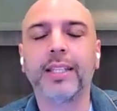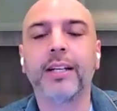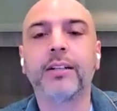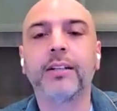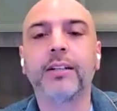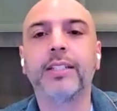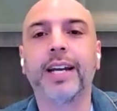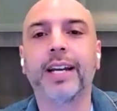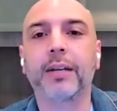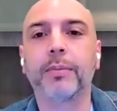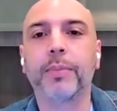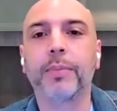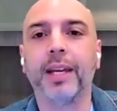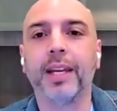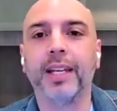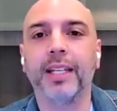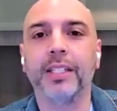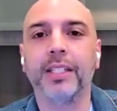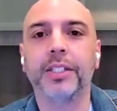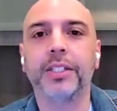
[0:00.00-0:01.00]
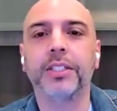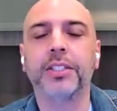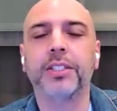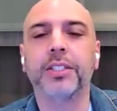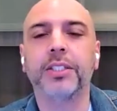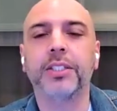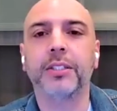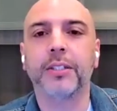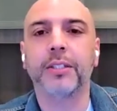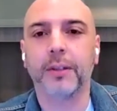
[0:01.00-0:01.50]
their deck
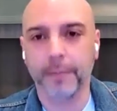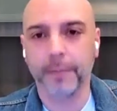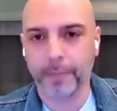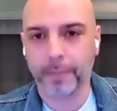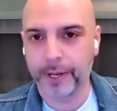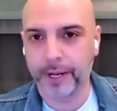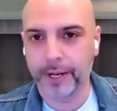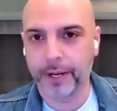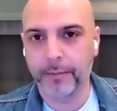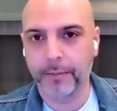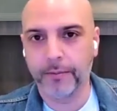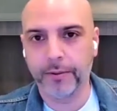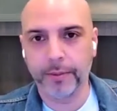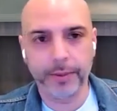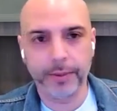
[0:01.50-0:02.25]
pages from